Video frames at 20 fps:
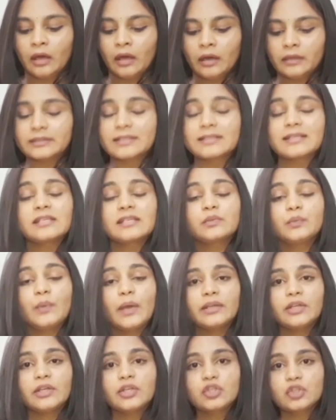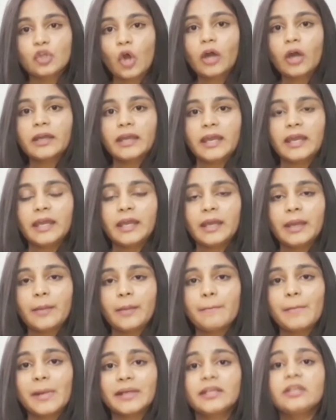This is very shocking,
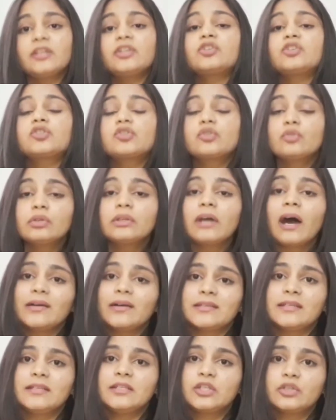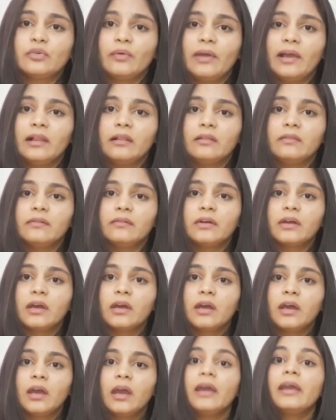but in two thousand twelve,
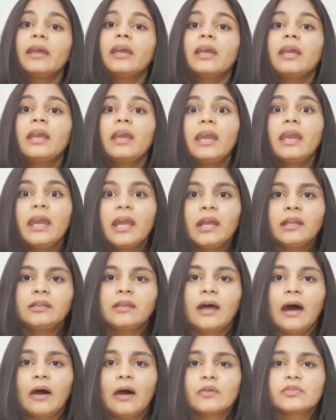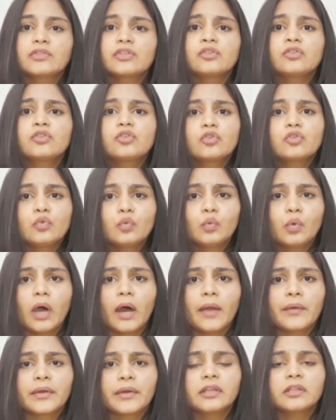eight thousand two
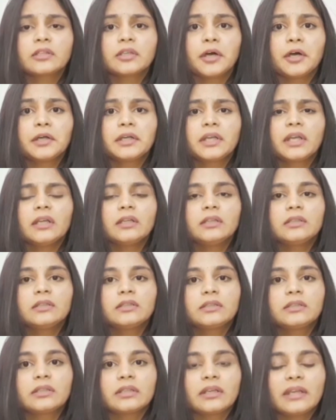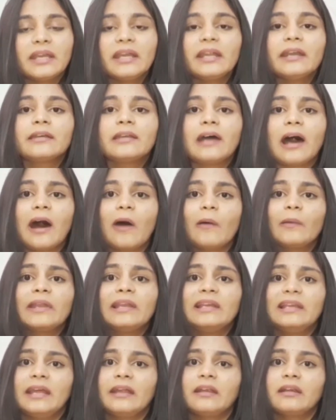hundred thirty-three
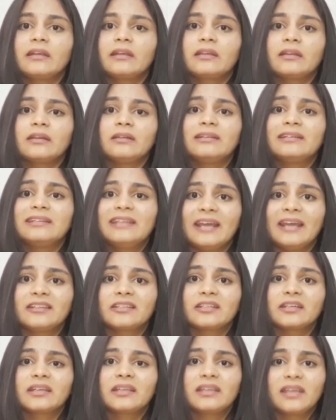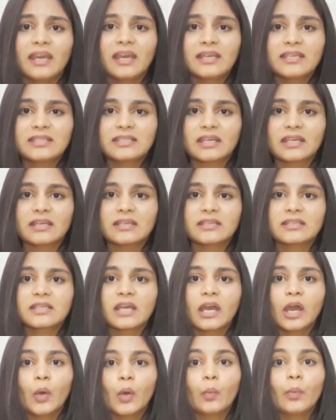dowry-linked death cases
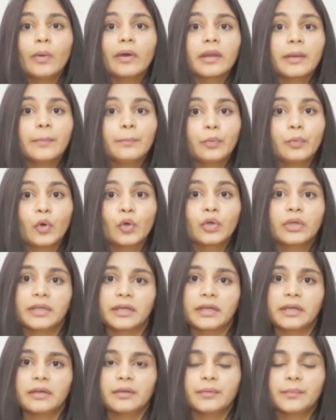were reported.